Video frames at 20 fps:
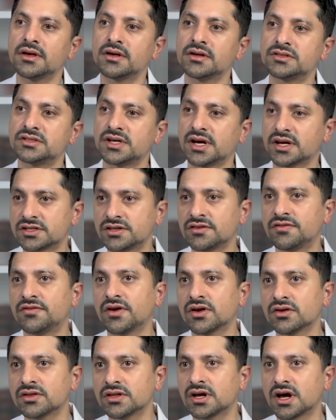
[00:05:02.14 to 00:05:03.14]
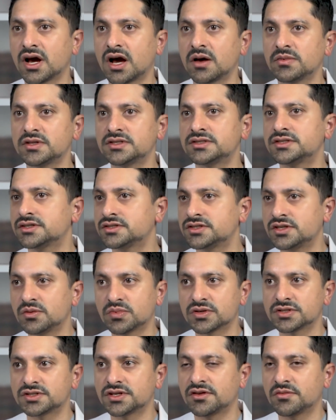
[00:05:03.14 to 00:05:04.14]
It's actually fairly common.
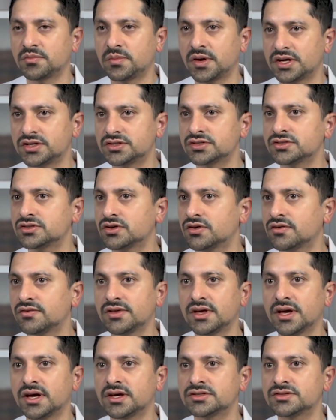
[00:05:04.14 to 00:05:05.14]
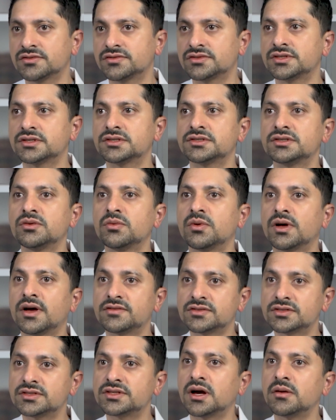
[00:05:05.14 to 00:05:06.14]
60% of patients over the age of 60 will
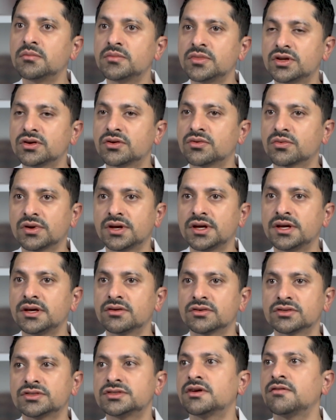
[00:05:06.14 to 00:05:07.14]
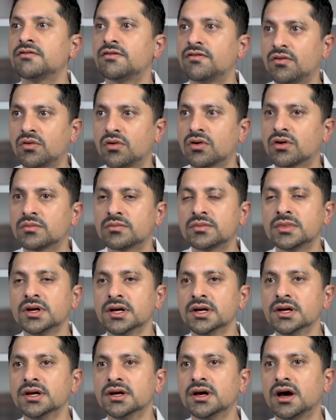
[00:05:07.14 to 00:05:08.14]
have some degree or some form
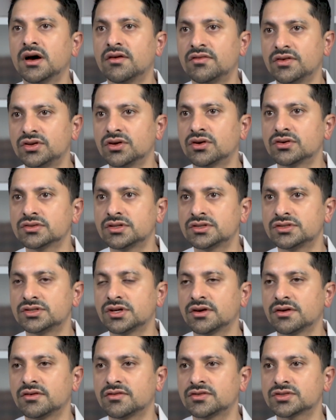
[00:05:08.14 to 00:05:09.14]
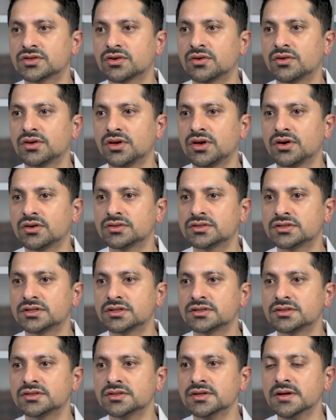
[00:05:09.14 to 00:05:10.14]
of adult degenerative
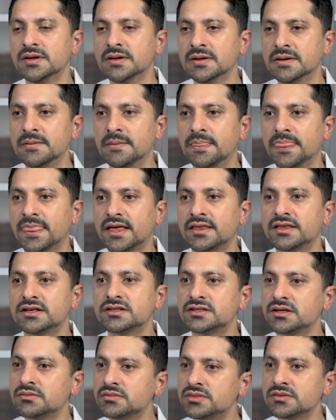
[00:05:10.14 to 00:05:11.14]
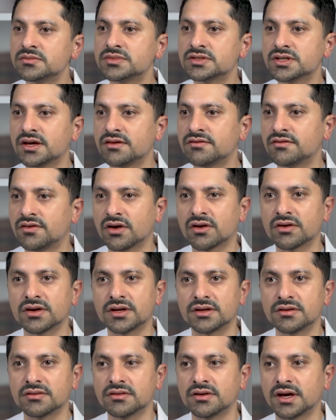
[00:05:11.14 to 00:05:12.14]
scoliosis. And the symptoms can
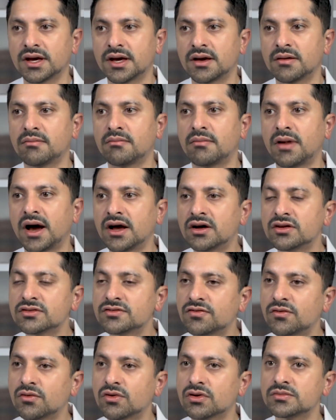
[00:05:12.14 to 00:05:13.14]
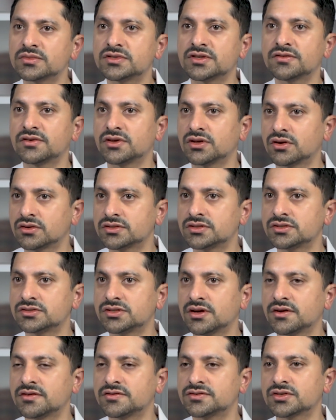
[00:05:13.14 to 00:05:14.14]
vary. Mild forms of adult
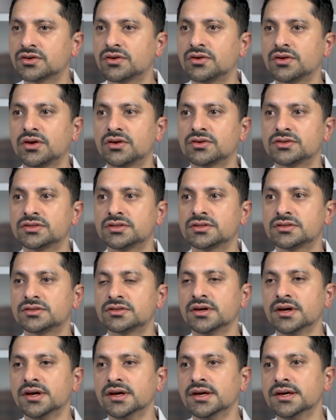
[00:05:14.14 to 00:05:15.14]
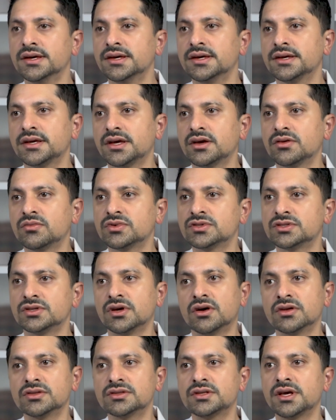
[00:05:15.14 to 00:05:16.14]
degenerative scoliosis can
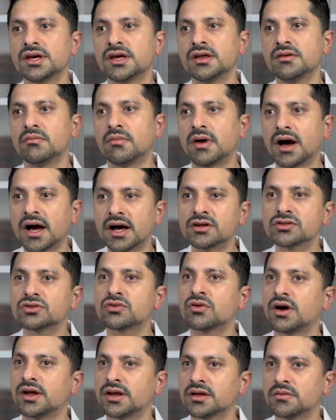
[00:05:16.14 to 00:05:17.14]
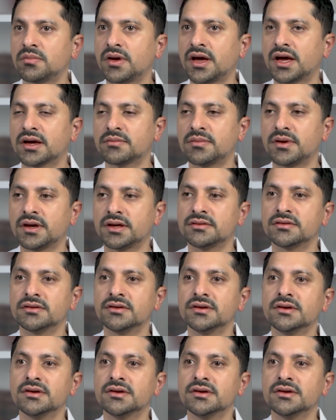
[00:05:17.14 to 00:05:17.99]
result in mild chronic back pain.